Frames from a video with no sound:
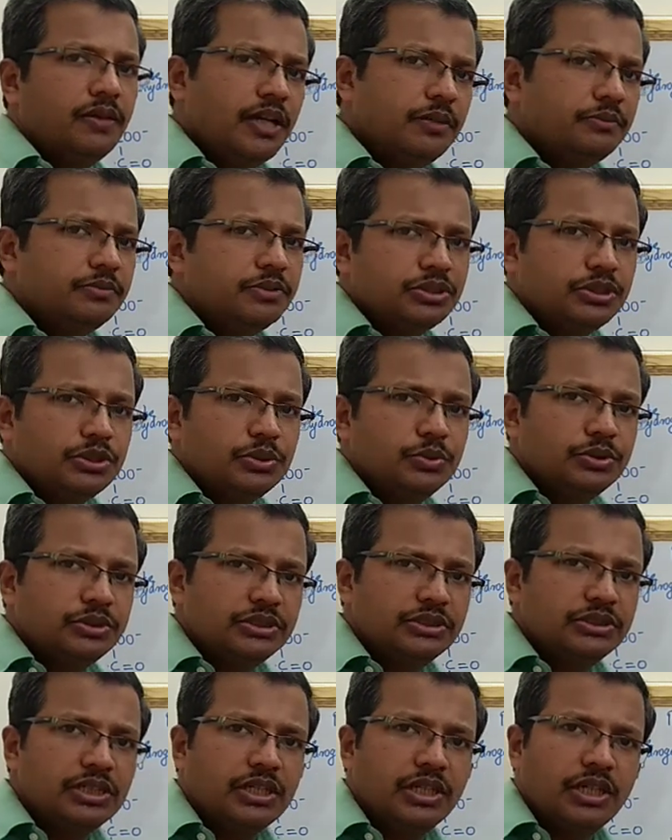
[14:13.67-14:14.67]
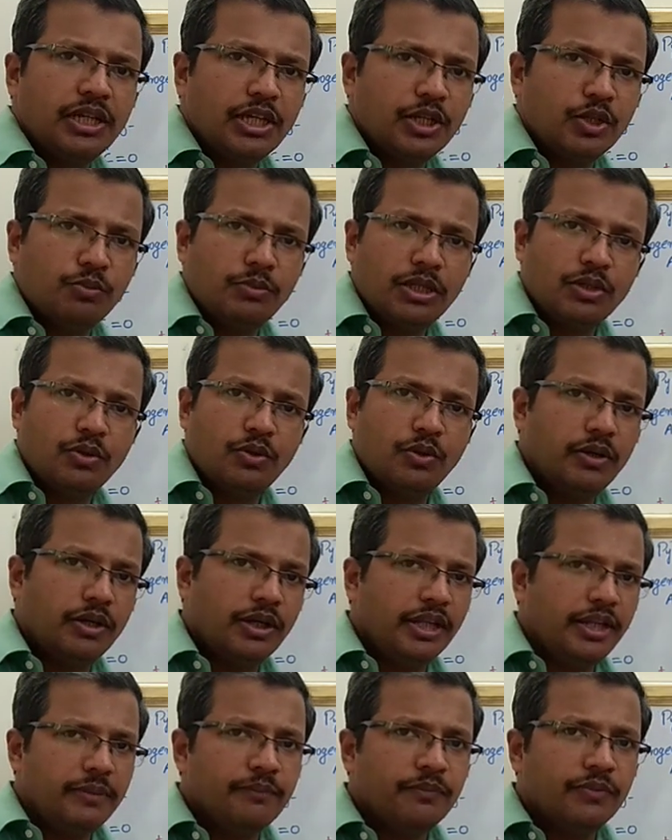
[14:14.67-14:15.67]
I am just using single arrow mark
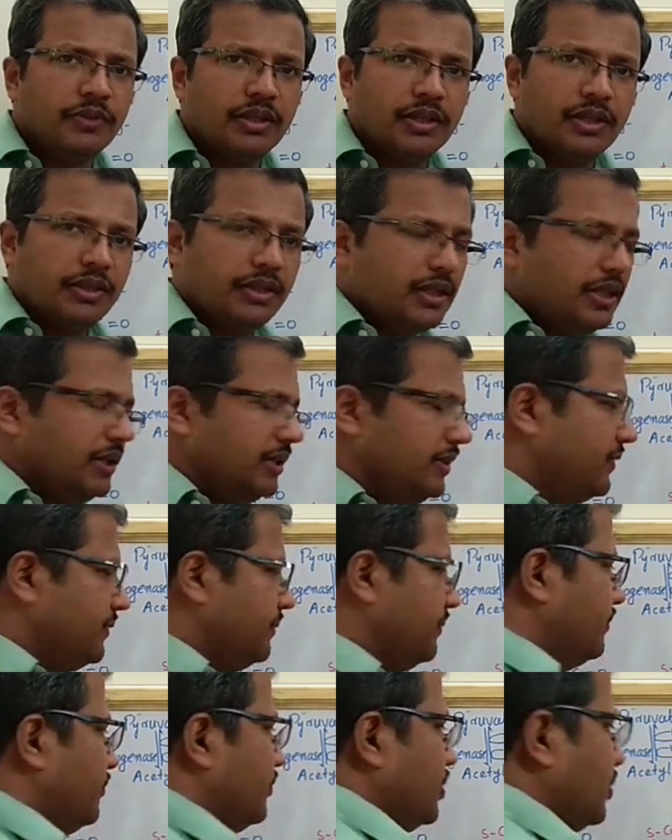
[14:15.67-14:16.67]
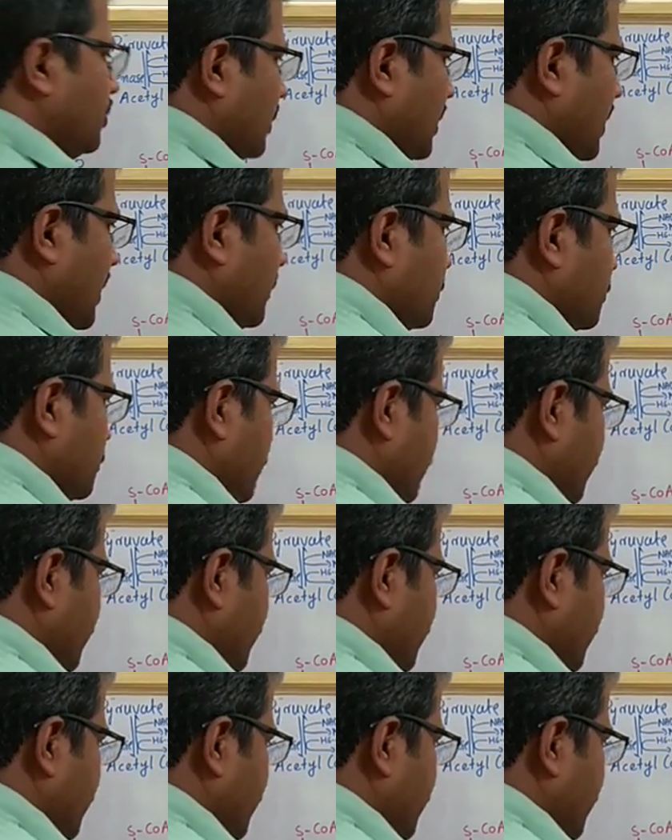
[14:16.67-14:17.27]
only, nothing else. We don't have to